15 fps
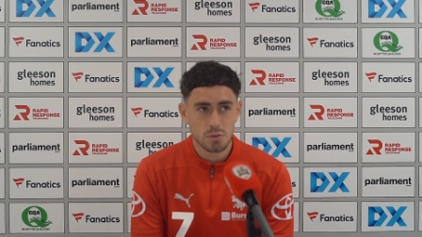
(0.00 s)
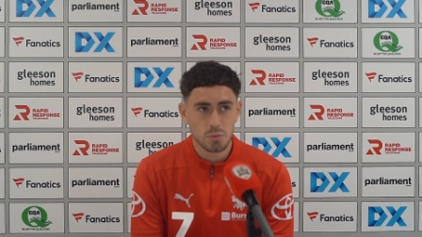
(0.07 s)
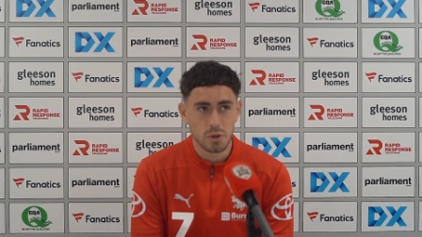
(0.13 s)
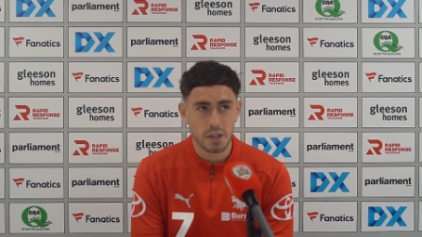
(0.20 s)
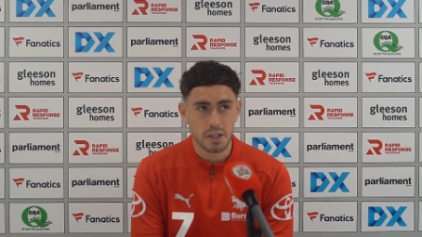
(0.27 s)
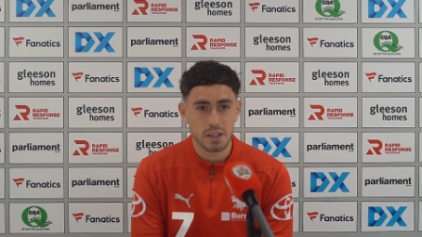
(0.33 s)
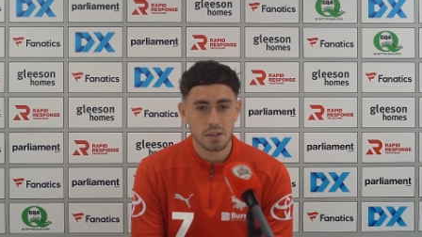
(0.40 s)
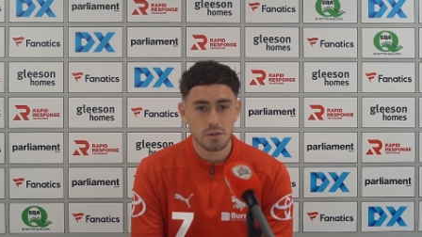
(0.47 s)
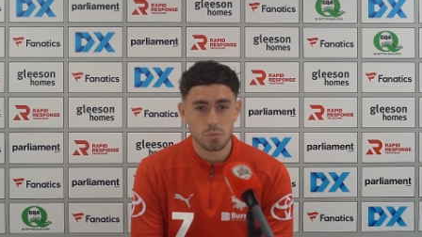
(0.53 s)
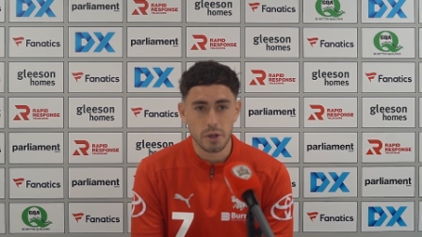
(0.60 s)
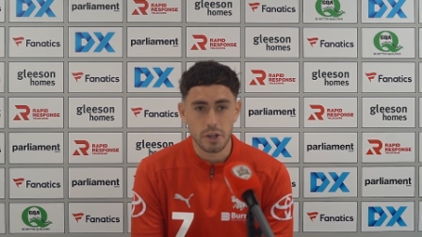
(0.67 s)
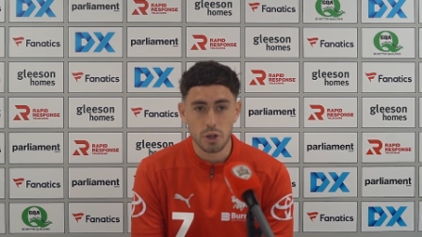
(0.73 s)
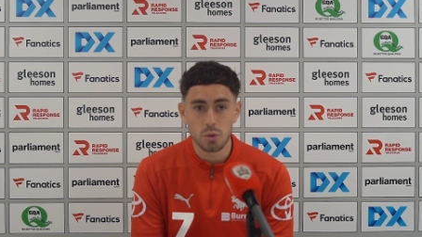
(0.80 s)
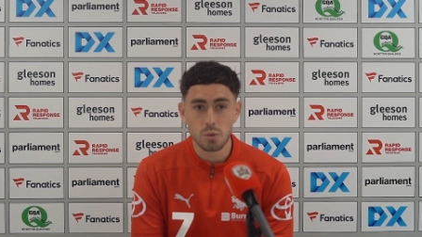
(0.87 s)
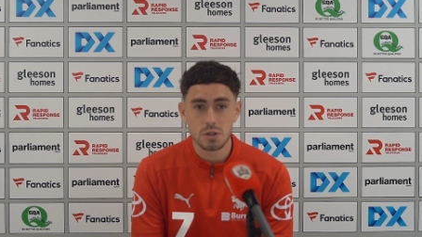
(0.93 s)
We
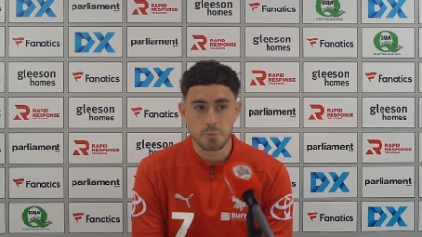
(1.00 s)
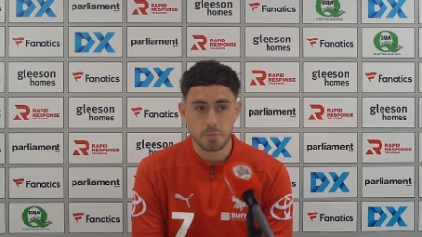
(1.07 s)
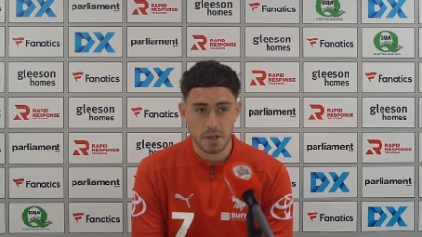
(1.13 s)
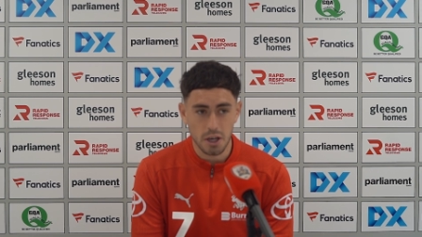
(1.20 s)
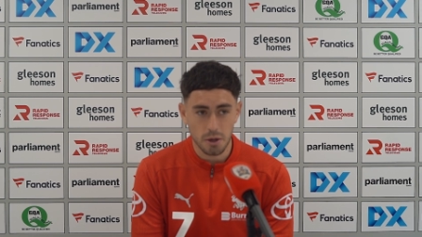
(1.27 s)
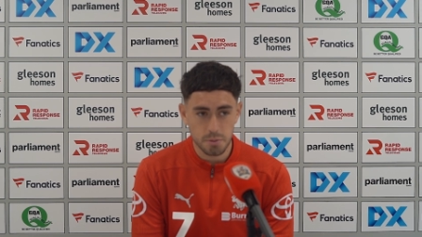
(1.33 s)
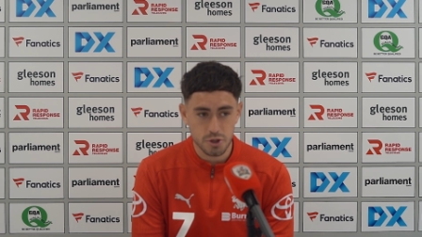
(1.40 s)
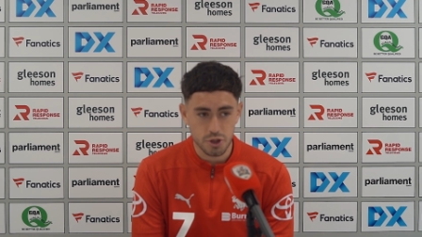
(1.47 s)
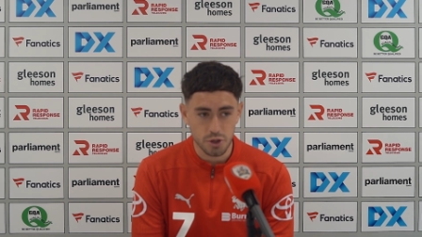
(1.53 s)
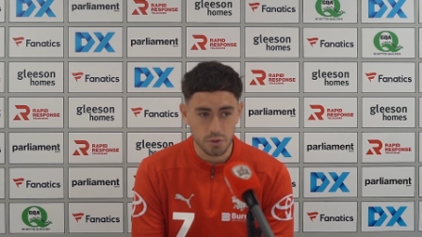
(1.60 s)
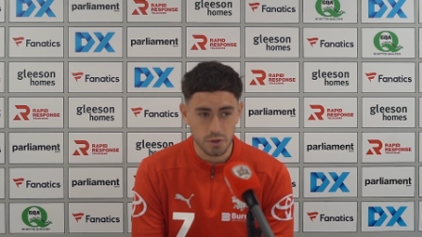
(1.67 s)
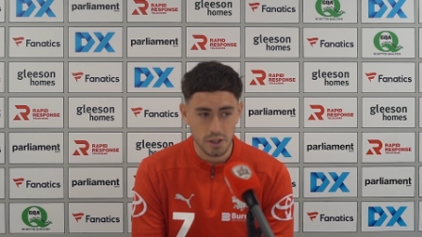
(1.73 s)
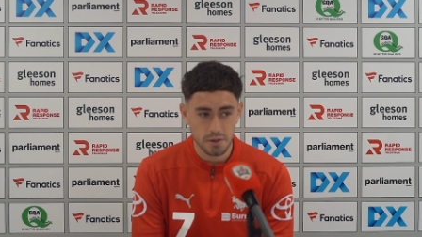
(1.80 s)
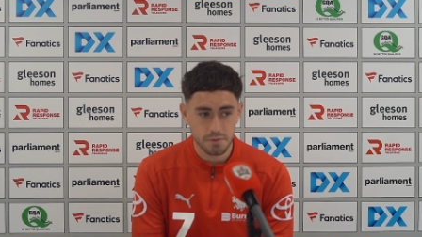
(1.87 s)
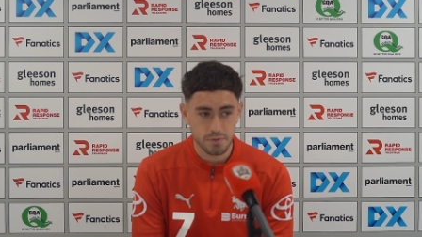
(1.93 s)
knew it was a big
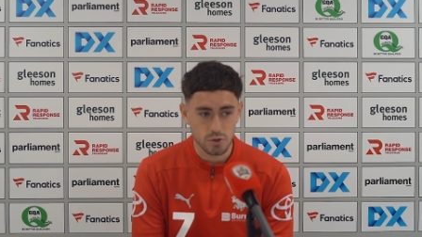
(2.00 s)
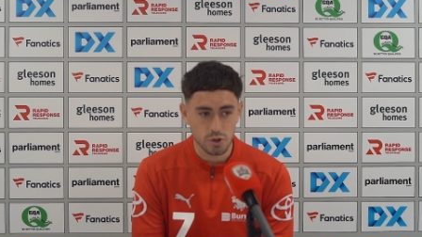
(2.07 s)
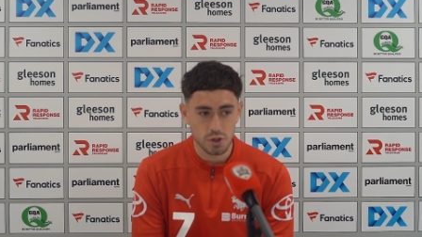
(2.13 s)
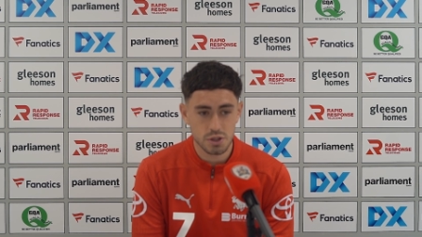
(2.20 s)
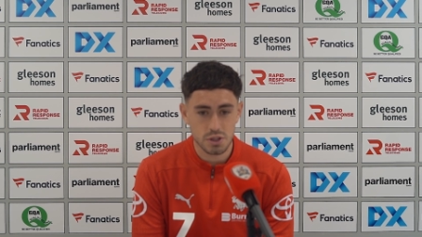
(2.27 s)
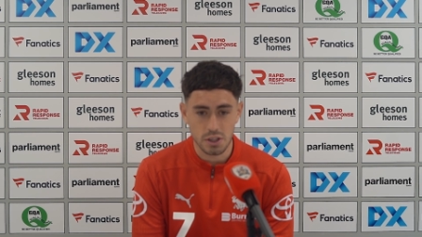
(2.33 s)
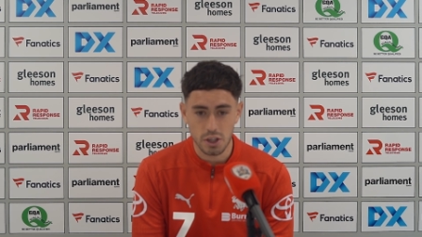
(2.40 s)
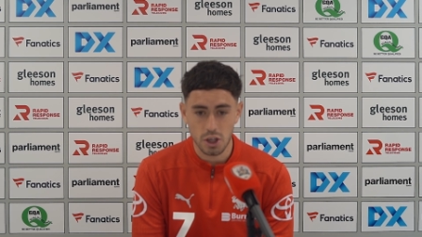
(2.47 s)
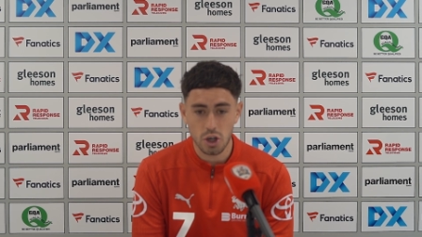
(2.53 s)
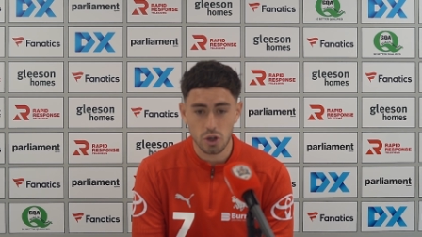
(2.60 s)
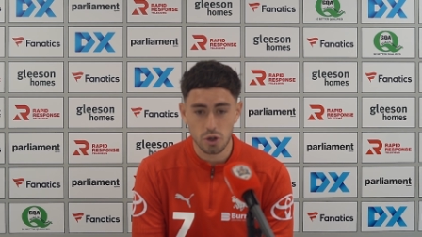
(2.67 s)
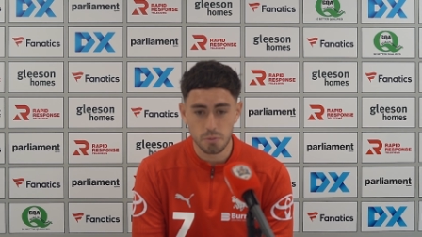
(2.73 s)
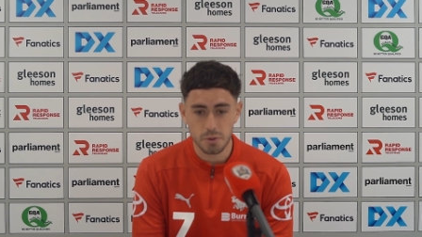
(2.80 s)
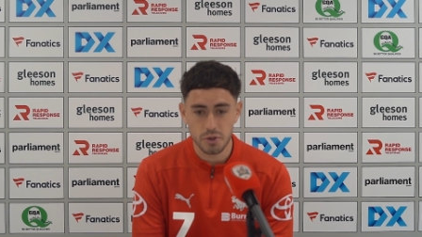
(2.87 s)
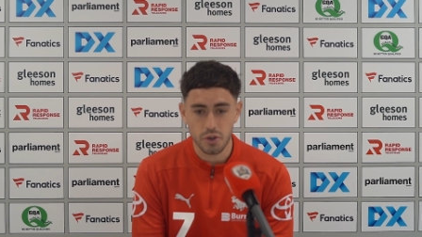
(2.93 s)
opportunity for us and the
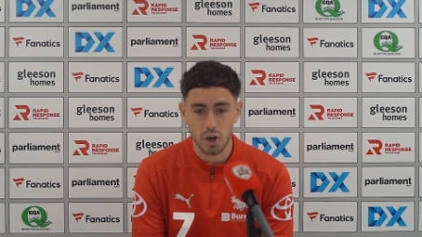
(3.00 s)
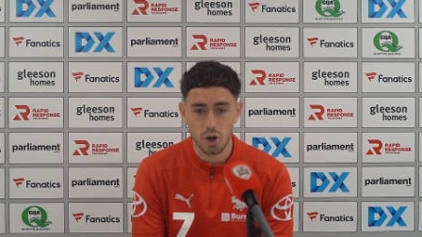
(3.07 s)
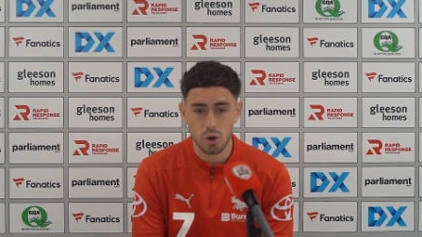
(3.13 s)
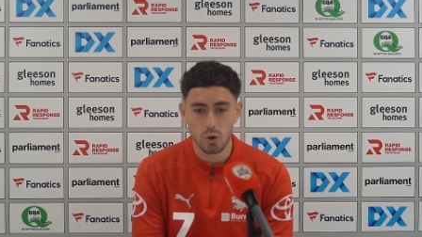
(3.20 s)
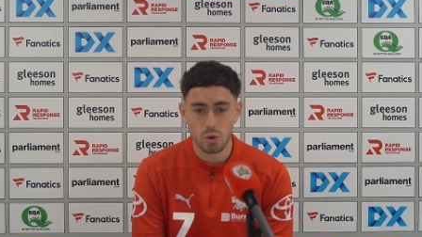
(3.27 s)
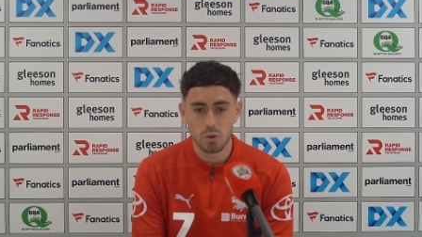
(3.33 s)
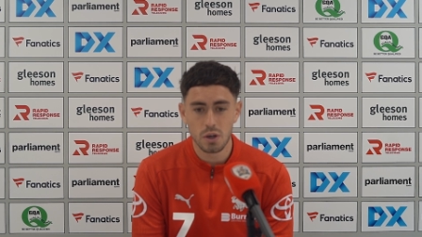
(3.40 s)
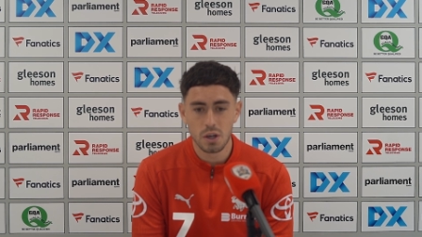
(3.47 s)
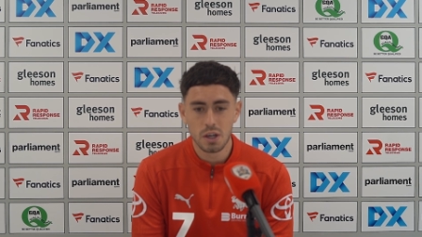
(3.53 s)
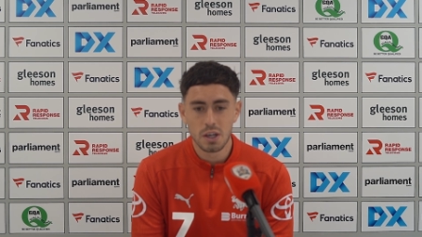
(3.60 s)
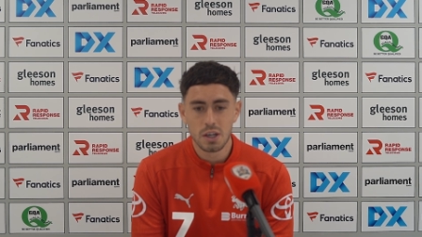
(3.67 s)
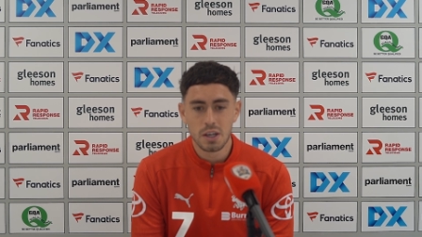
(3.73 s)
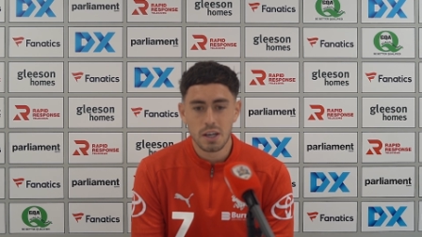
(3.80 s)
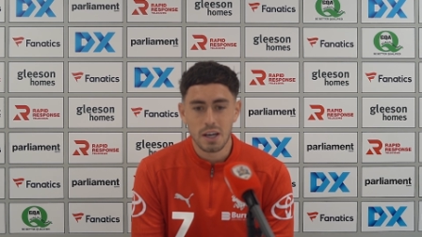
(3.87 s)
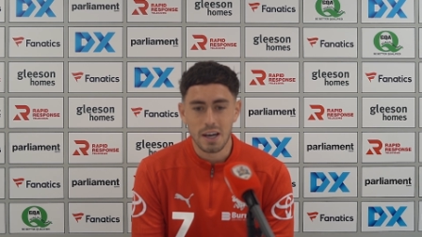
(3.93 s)
club as a whole,
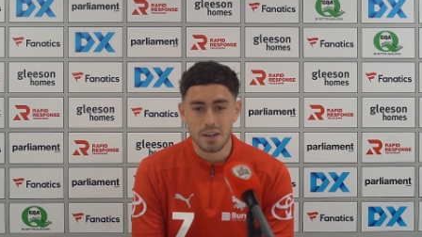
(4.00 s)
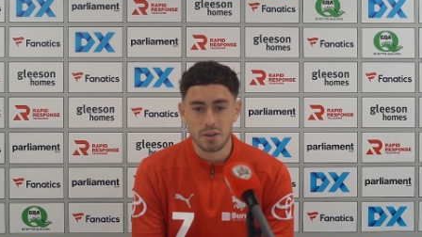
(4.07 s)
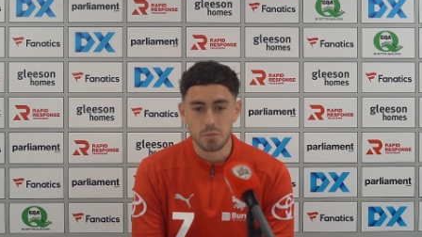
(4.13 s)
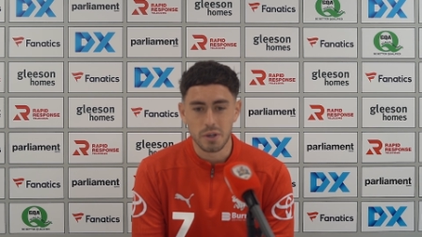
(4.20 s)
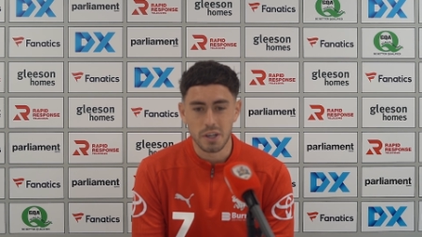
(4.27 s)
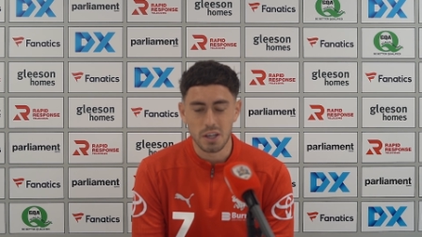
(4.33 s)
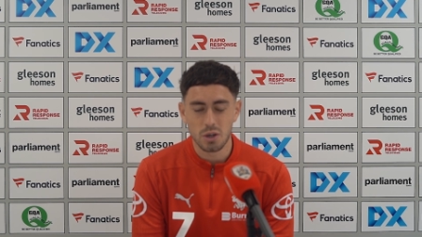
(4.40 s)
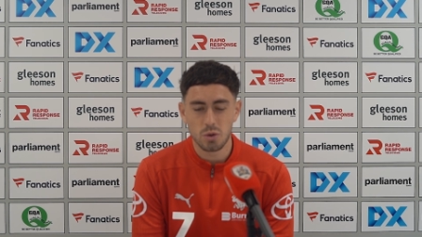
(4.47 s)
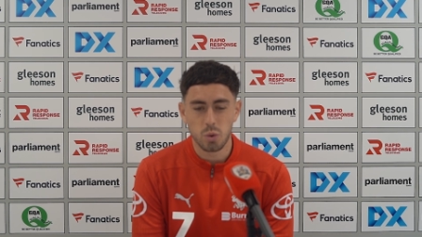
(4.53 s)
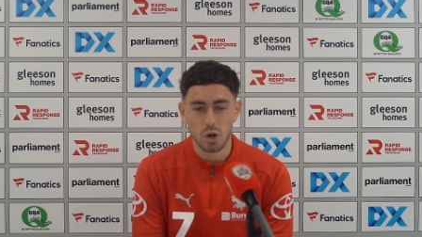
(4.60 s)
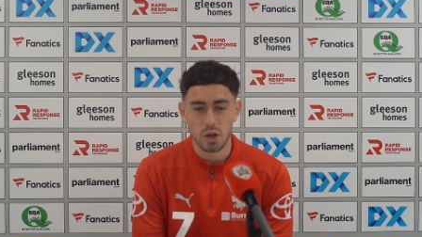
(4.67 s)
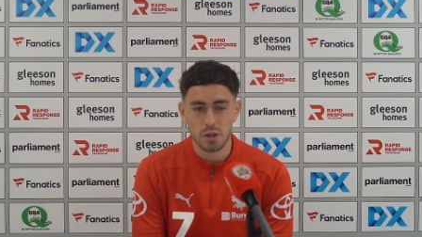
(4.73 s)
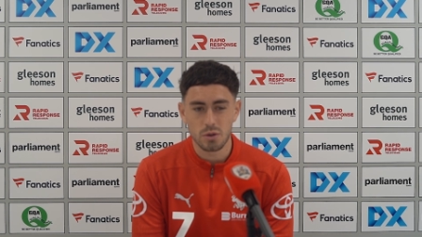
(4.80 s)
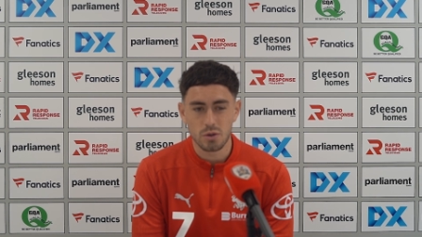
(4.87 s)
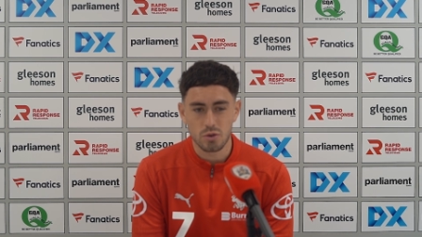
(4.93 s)
and we didn't
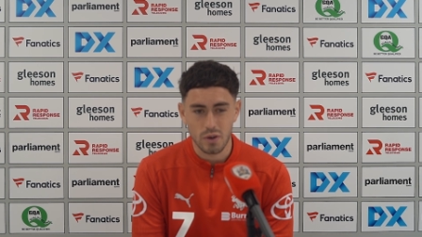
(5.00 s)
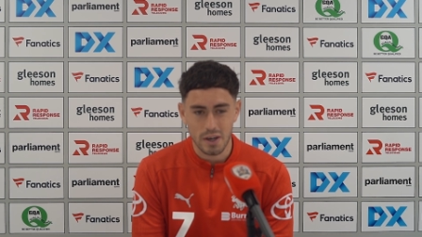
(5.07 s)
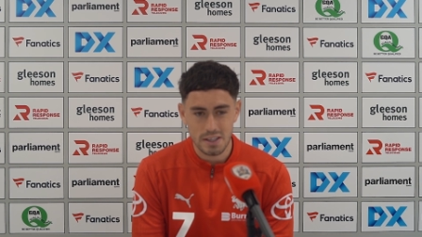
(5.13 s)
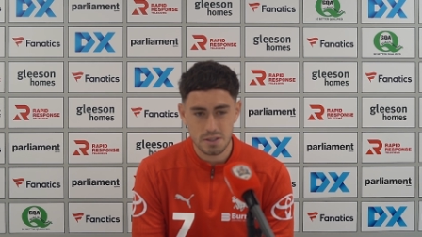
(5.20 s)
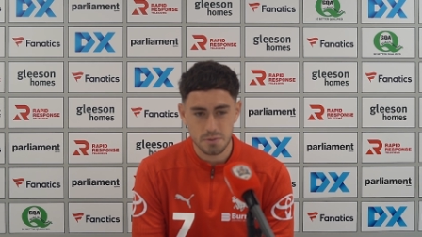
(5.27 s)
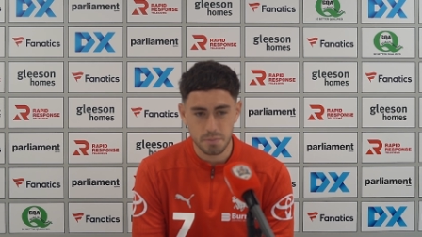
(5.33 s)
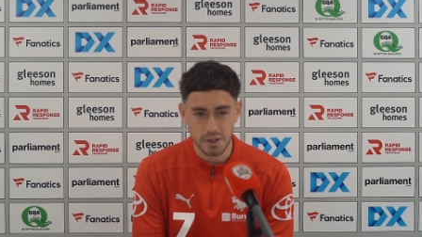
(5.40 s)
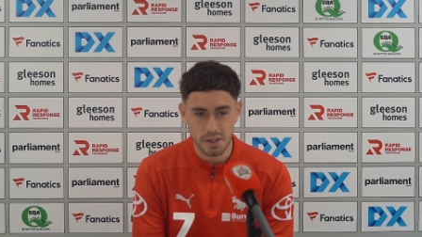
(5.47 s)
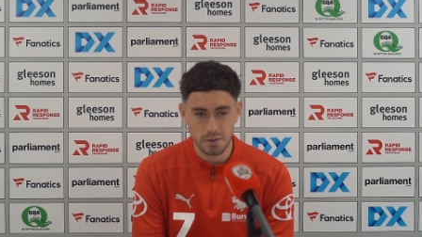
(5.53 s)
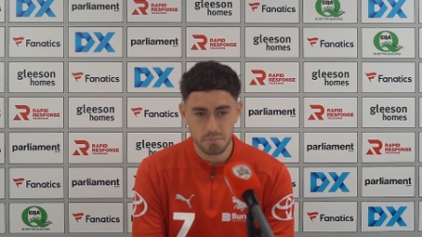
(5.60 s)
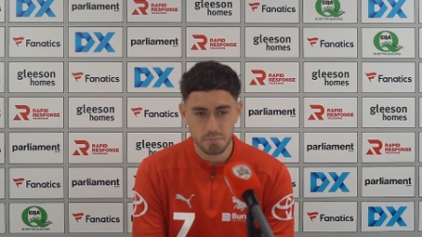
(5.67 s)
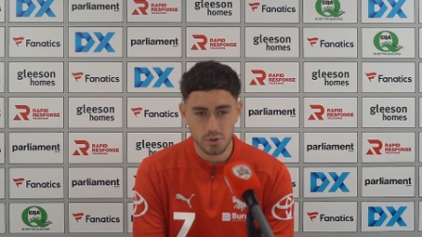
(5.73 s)
quite grasp it.